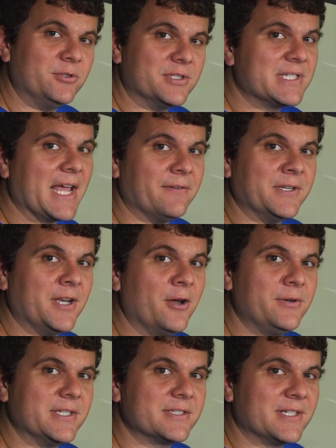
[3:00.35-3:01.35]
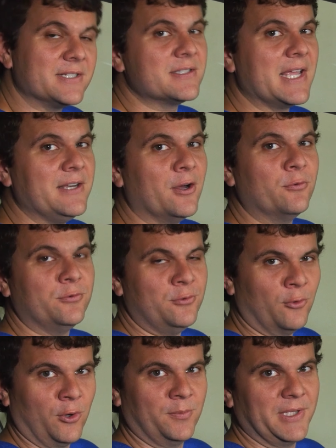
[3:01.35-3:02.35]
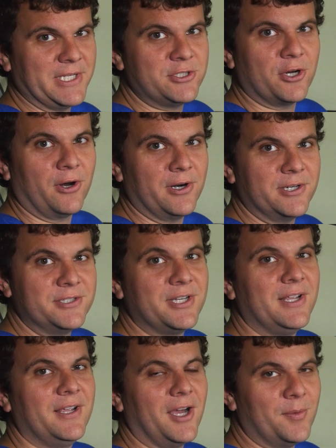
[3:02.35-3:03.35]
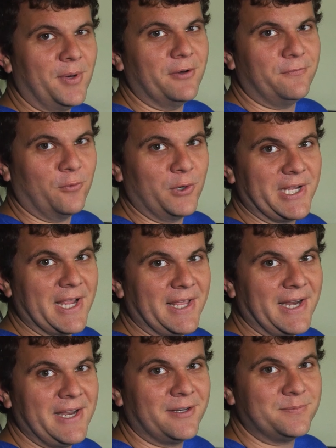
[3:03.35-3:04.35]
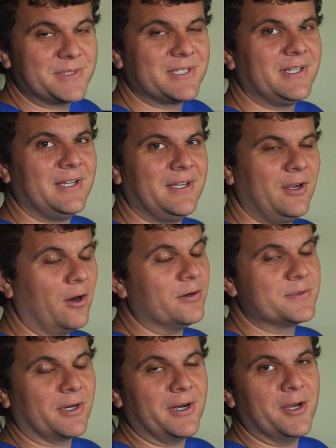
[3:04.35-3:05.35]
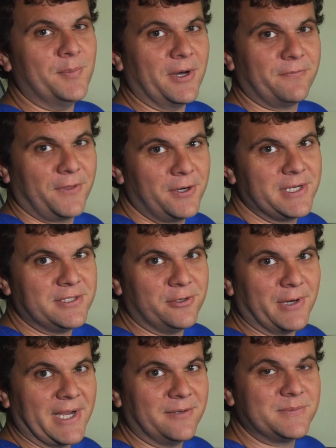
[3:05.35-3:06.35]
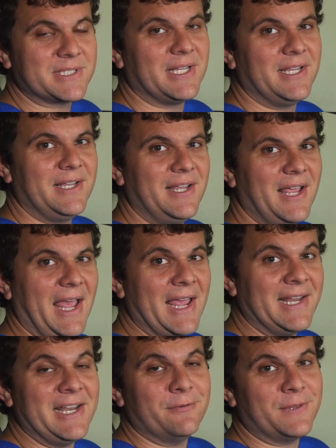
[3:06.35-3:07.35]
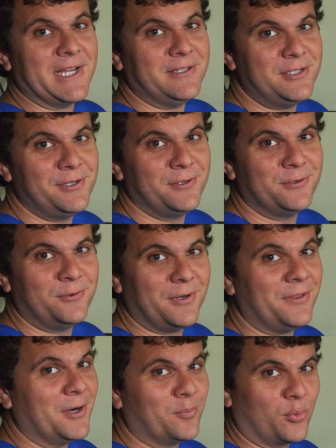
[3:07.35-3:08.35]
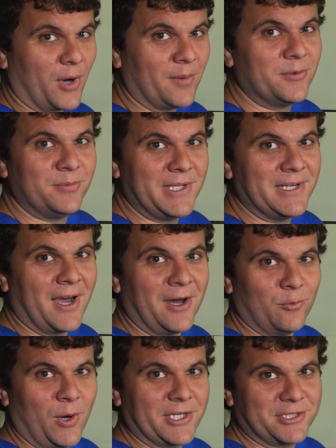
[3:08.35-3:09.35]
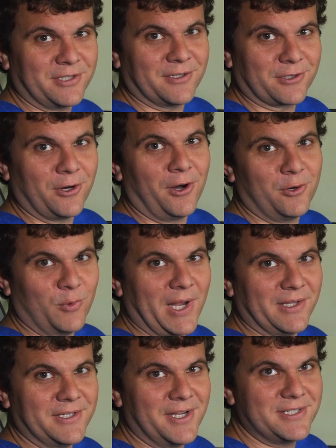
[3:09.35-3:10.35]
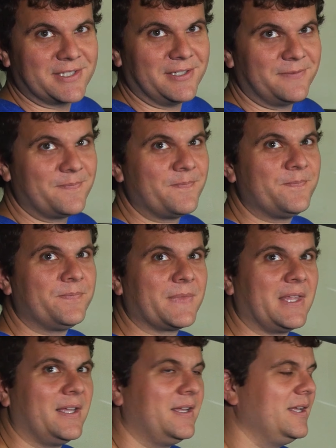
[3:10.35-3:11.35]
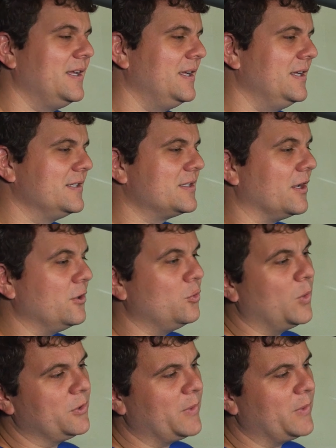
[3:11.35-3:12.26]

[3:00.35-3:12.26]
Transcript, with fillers: just haven't noticed because they don't normally charge above forty-eight amps, or sorry, above thirty-two amps. And if they do, they're probably not watching their car while it does it. So one